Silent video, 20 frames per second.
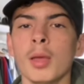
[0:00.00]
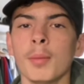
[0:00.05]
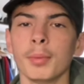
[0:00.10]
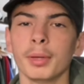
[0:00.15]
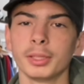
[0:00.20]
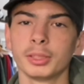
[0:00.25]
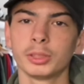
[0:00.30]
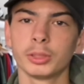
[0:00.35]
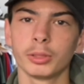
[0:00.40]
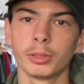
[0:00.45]
make
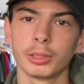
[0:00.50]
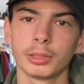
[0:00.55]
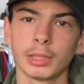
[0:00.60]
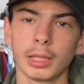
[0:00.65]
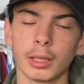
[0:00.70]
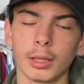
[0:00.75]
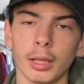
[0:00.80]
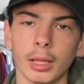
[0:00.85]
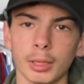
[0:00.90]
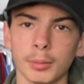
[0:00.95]
sure to hit that
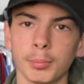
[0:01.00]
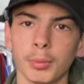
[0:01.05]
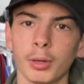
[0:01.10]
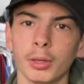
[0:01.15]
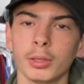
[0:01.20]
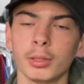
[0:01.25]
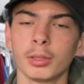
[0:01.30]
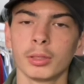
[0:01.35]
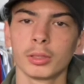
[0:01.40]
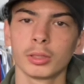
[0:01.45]
like
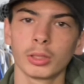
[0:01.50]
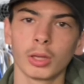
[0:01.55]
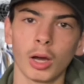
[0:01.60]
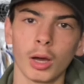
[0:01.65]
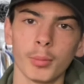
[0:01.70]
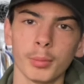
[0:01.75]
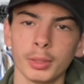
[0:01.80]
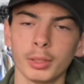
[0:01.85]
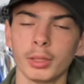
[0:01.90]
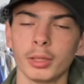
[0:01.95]
button,
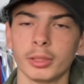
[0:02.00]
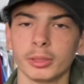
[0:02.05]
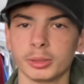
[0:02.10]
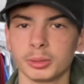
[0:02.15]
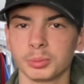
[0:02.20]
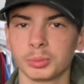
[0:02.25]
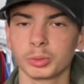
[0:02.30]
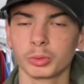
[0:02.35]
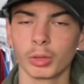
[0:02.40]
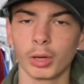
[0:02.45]
comment, and
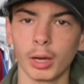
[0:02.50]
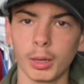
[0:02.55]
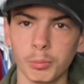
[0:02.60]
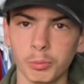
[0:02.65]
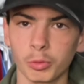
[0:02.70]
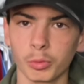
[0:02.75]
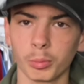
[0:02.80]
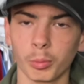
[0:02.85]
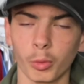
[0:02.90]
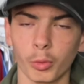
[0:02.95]
subscribe for
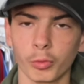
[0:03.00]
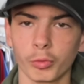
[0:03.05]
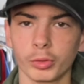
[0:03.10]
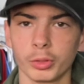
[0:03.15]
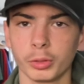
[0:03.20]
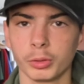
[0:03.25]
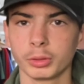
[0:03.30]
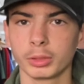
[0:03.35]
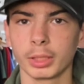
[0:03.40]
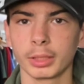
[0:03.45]
more
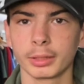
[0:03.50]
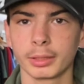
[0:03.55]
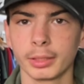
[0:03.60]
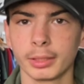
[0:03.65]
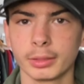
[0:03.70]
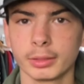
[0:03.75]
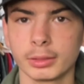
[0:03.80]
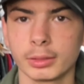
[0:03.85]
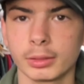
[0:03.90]
videos like this.